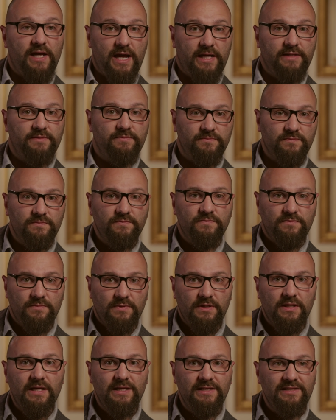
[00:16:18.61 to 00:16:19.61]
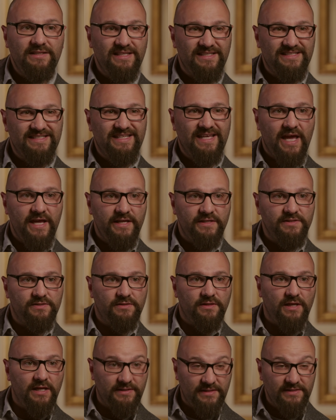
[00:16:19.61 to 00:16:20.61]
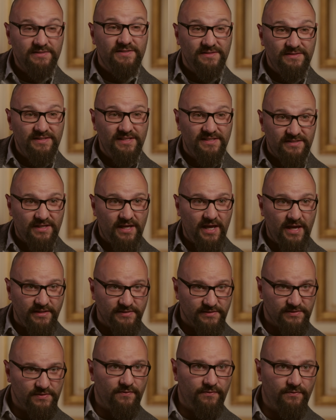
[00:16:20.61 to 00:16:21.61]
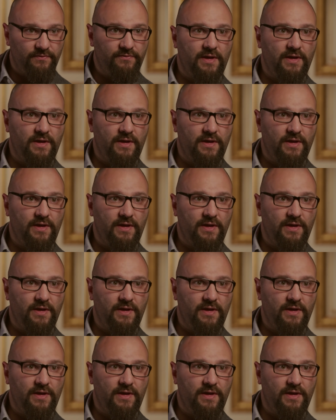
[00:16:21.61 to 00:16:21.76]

And in this case, it is in this case